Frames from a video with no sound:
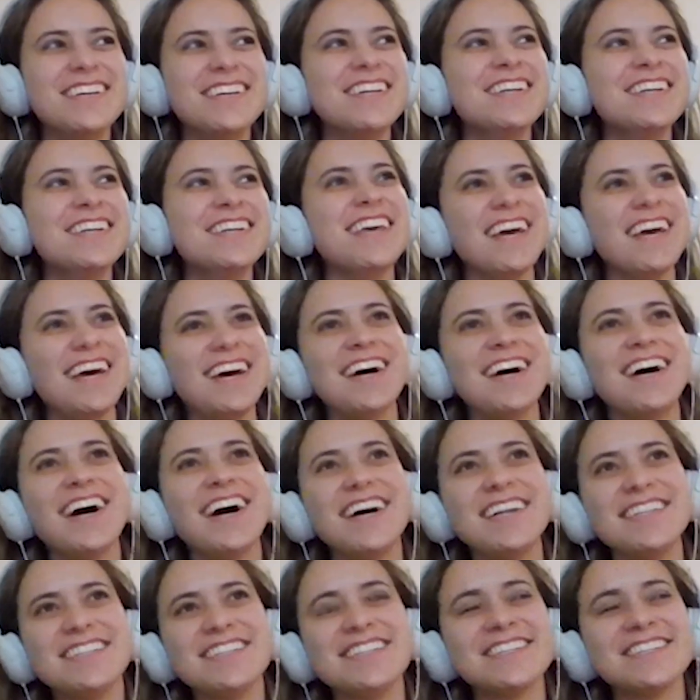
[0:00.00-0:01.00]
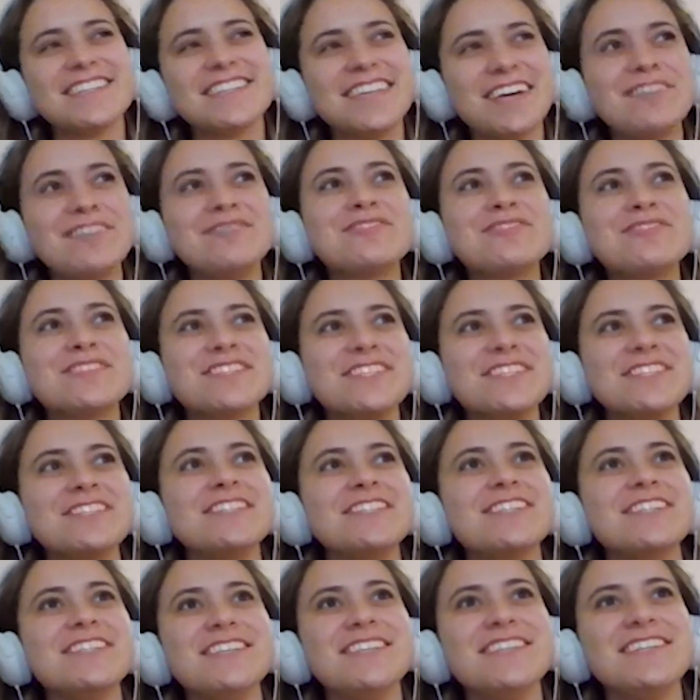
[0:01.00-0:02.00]
Yeah, I think
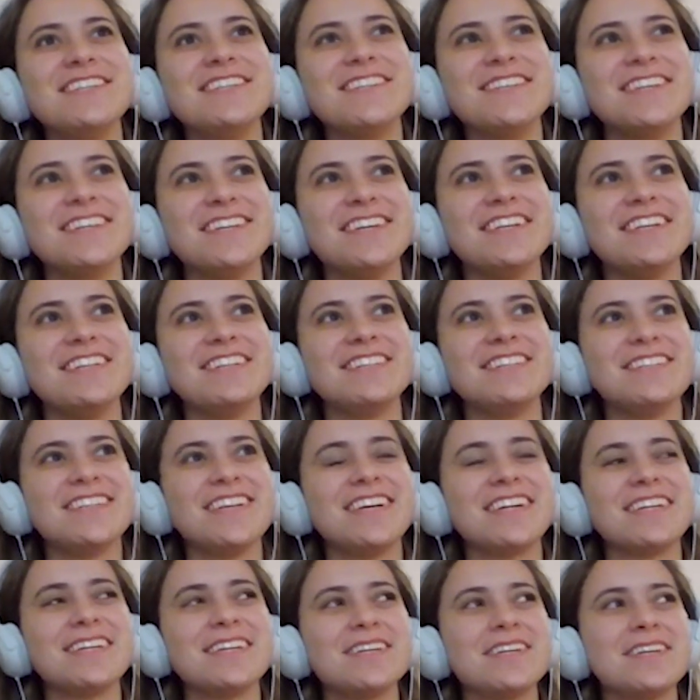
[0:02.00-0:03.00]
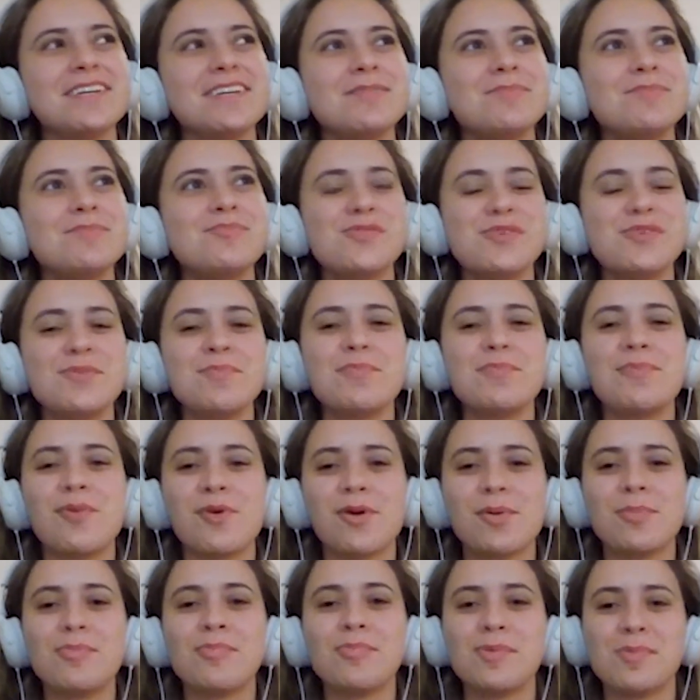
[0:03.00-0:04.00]
definitely. It's like be
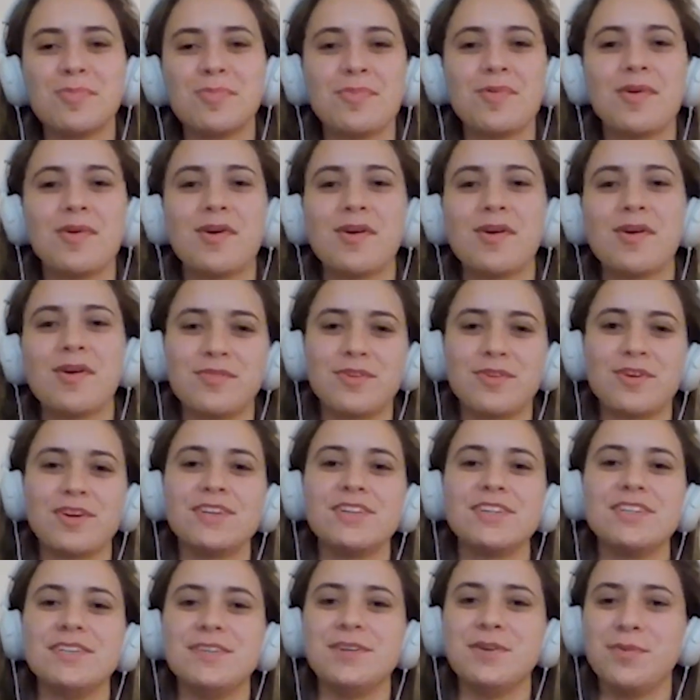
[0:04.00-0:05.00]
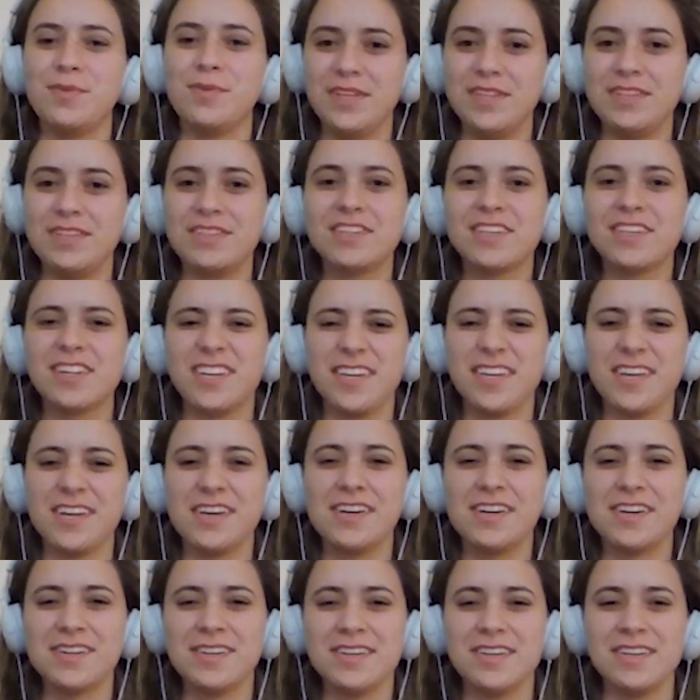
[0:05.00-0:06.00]
more prepared for the winter
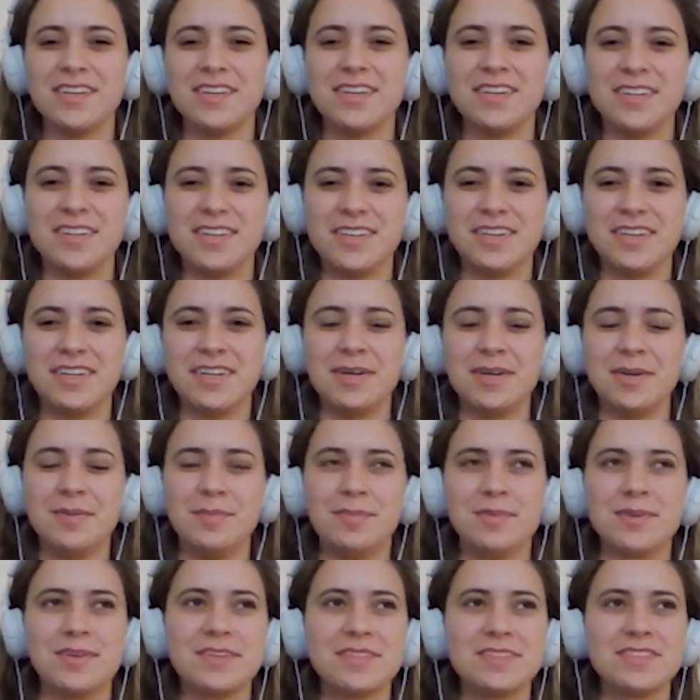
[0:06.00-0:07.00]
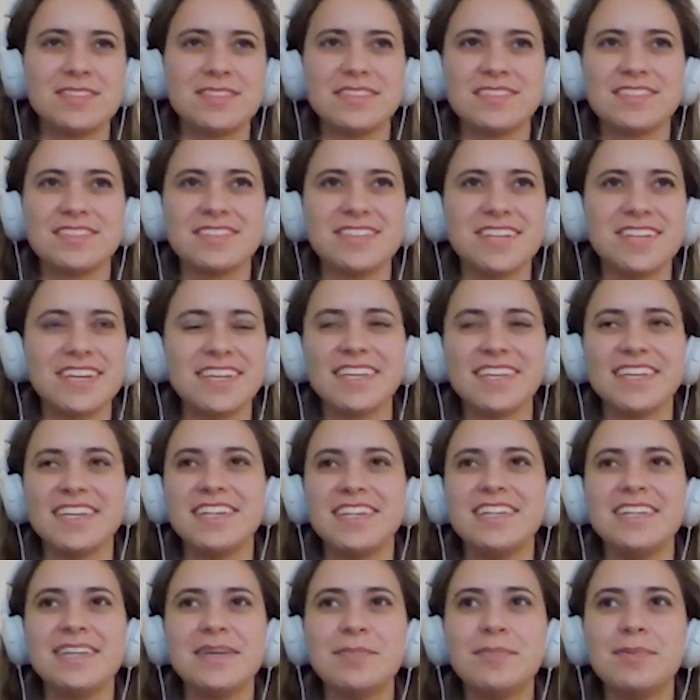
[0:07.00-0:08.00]
here. Because like
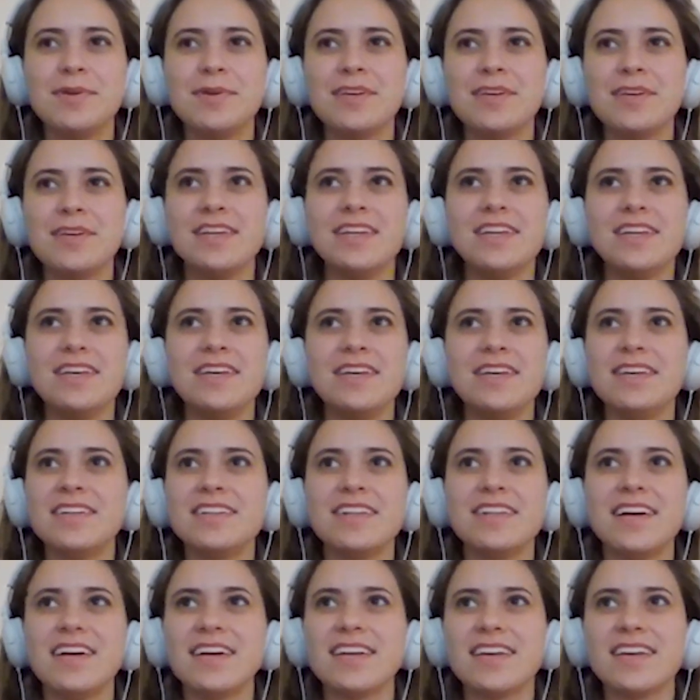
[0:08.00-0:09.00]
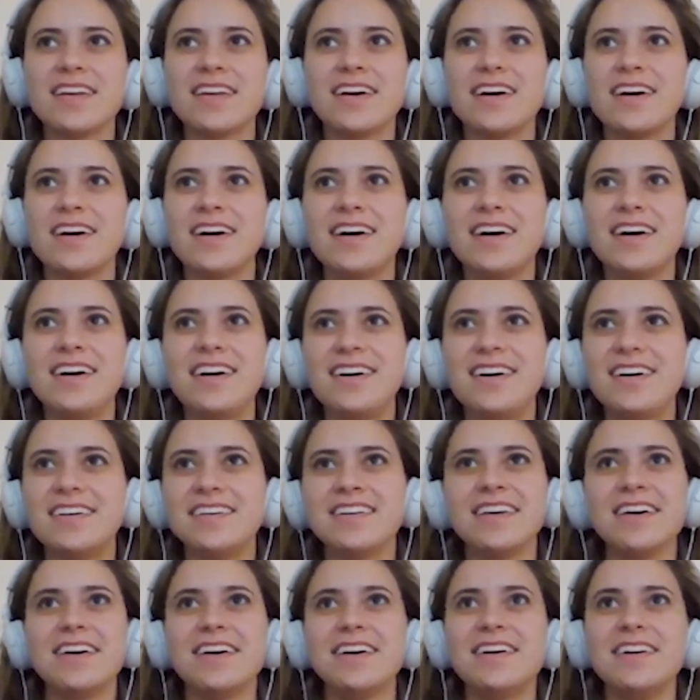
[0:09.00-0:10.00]
in the beginning, like,
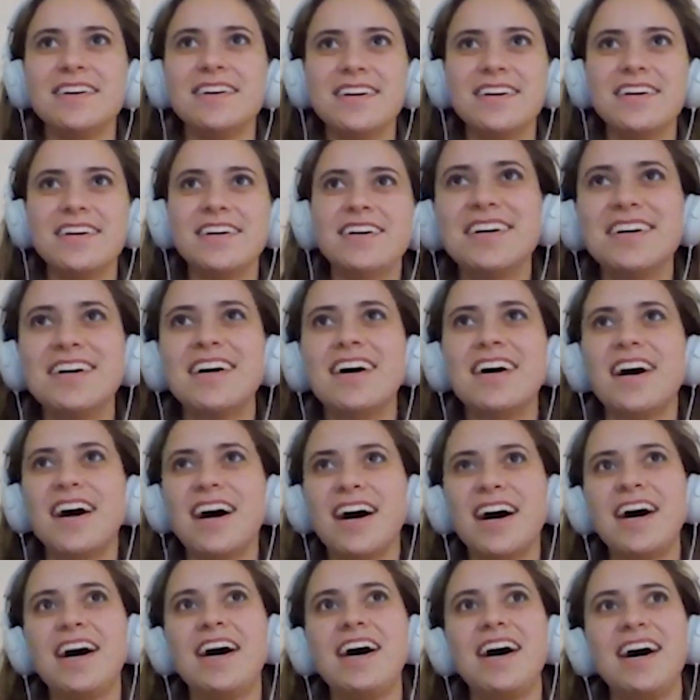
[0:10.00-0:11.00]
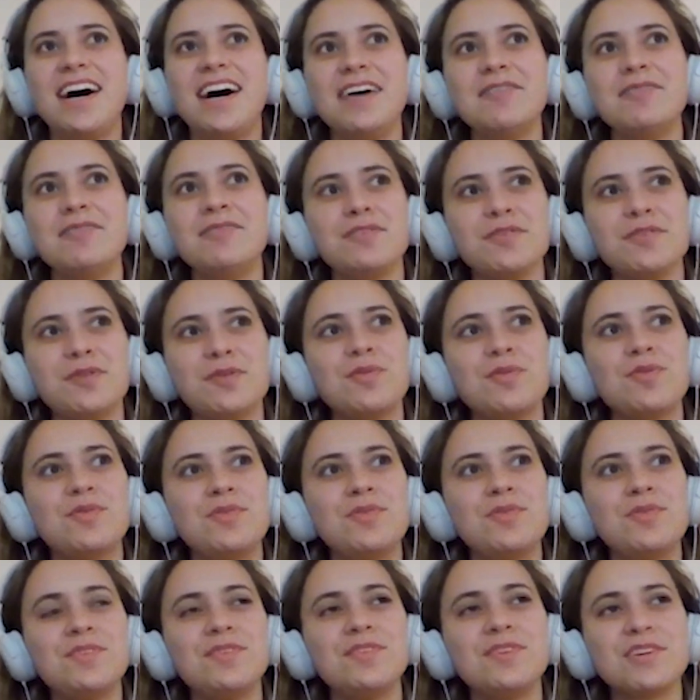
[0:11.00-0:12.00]
I feel
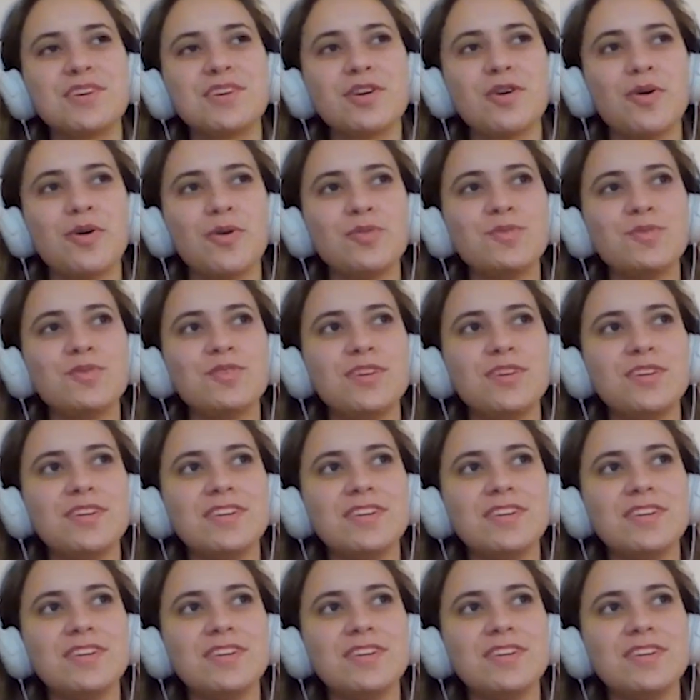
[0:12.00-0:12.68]
cold